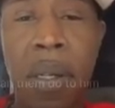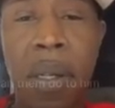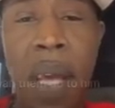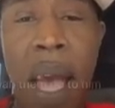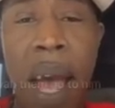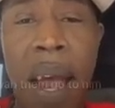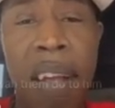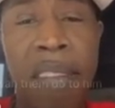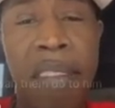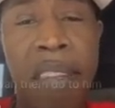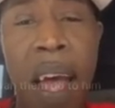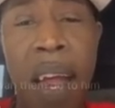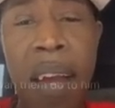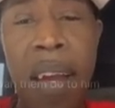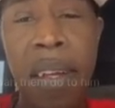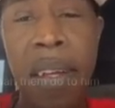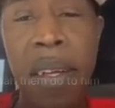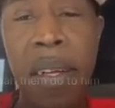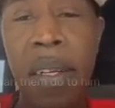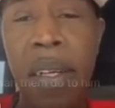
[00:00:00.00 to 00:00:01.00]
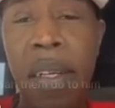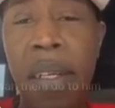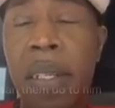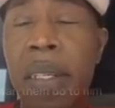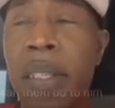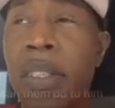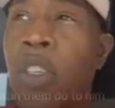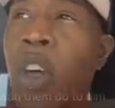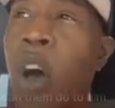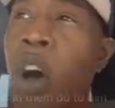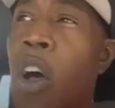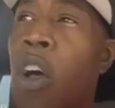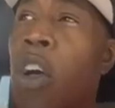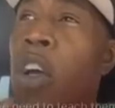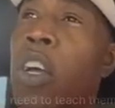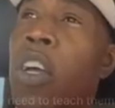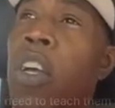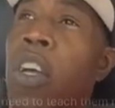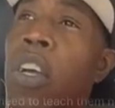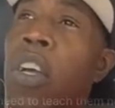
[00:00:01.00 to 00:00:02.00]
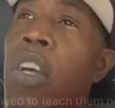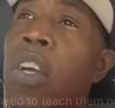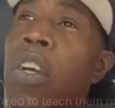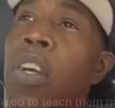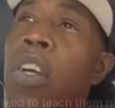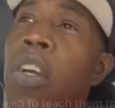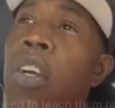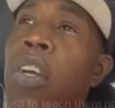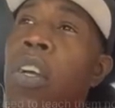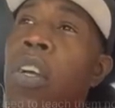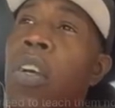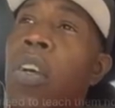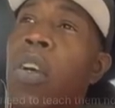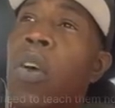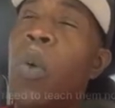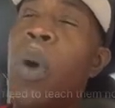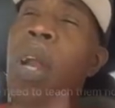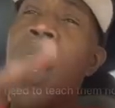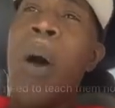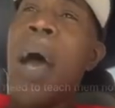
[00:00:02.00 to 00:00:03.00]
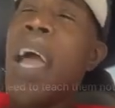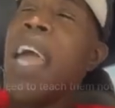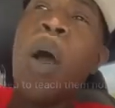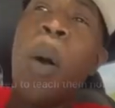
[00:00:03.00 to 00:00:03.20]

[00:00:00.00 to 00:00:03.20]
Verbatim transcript: You understand? So, when I